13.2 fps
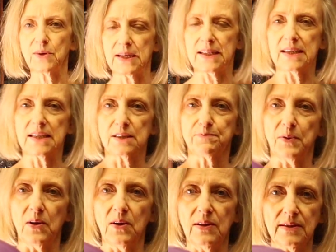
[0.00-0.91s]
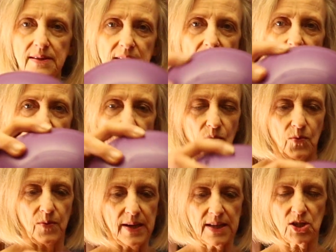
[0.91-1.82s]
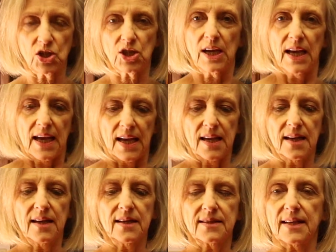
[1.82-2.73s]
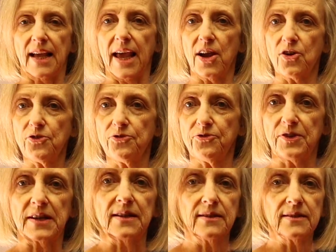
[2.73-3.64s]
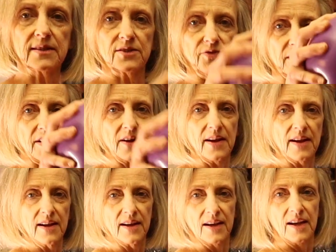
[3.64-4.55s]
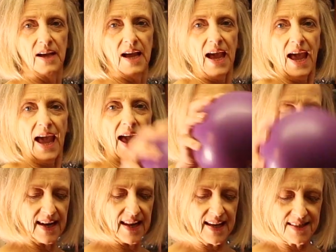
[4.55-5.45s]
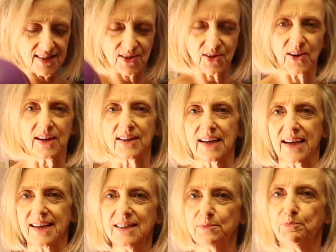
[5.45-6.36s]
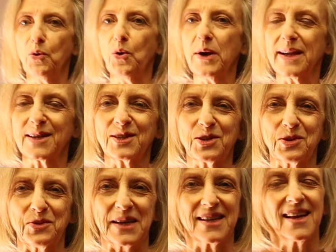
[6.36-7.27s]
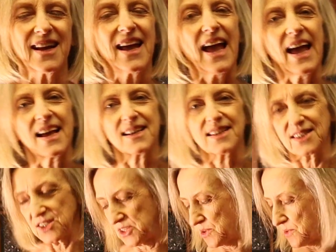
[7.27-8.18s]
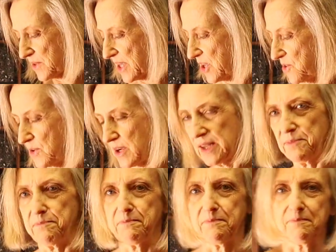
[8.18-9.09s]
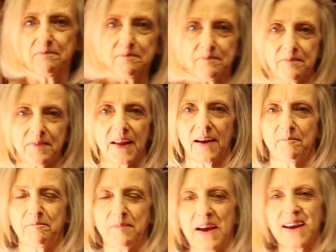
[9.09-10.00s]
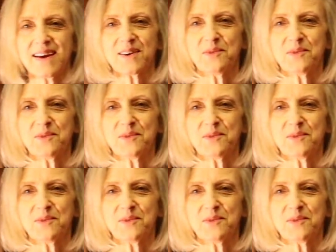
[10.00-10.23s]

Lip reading: one of these bowls, which is air-filled. And it's got a nice boing to it so that you can bang